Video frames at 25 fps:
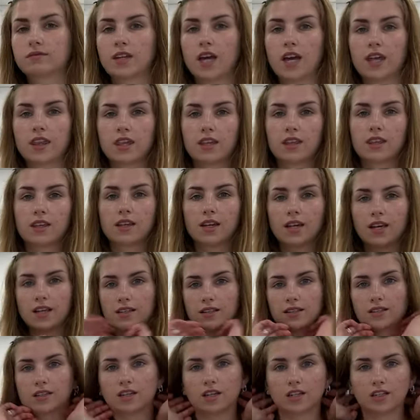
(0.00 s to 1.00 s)
I think
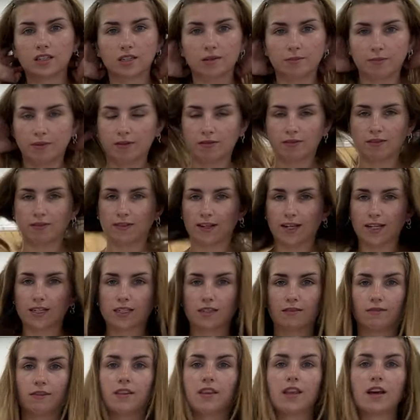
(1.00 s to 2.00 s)
it's good to be
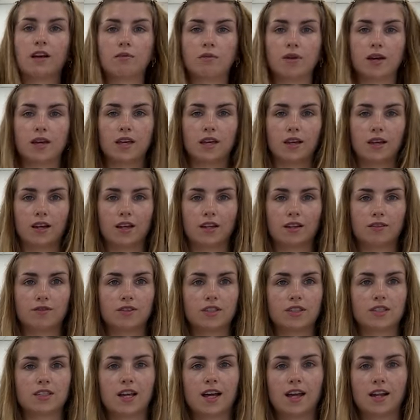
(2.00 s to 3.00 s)
reflective in that way and kind of
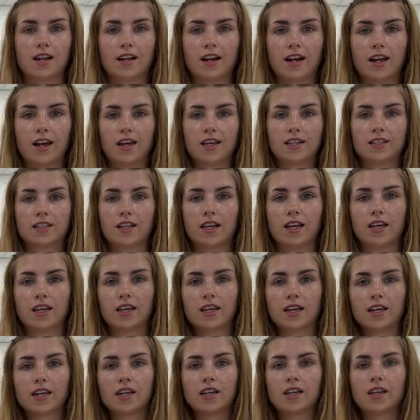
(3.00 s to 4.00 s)
just analyse like
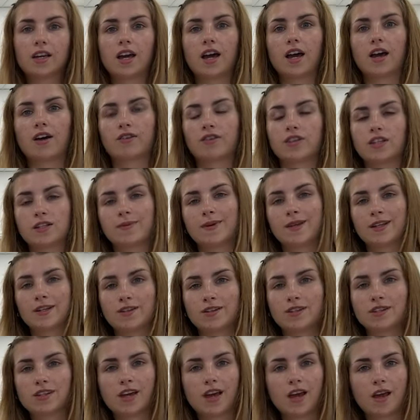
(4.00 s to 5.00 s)
how you spend
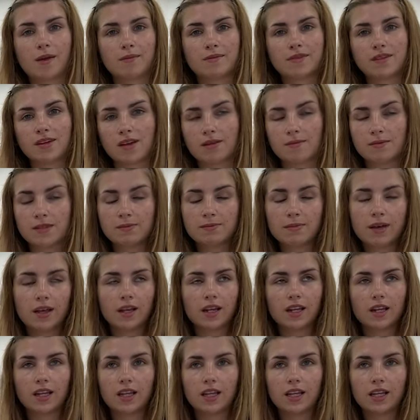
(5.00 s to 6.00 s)
your time. Time is
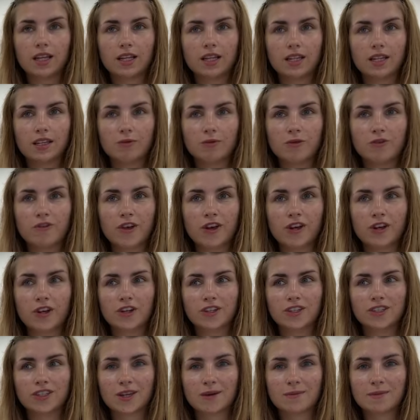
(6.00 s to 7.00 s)
money. we have only
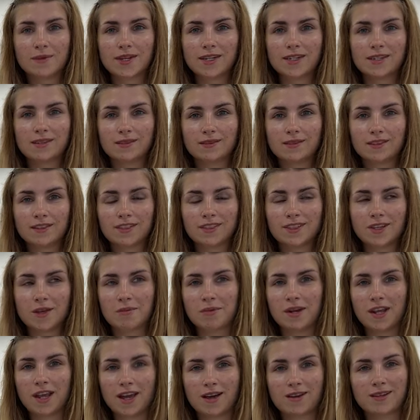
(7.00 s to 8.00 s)
got so many so
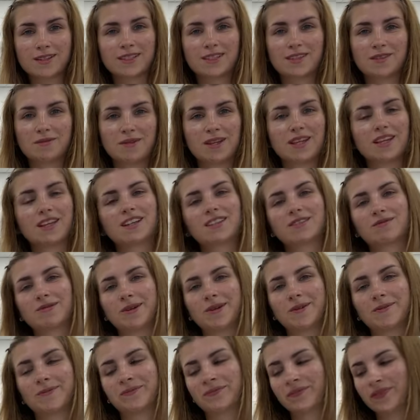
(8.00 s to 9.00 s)
many hours in the week as
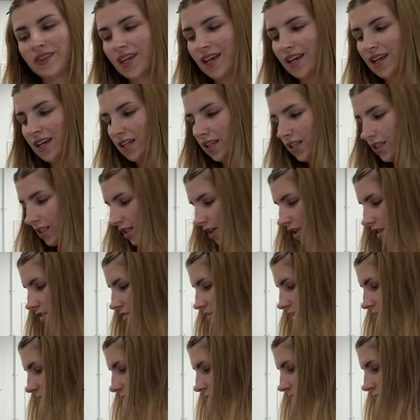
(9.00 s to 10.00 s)
well.
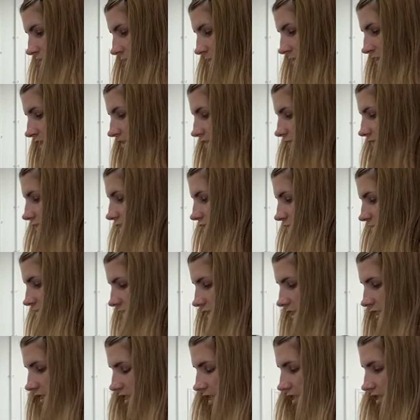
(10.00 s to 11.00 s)
So yeah, I'm gonna finish
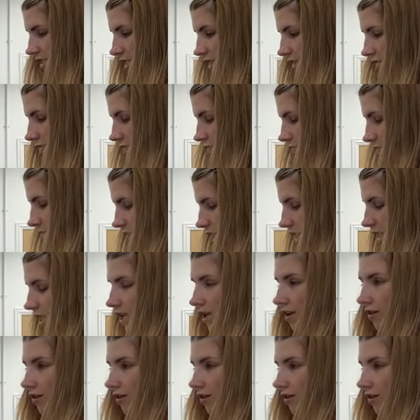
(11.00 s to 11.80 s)
putting this stuff away. Then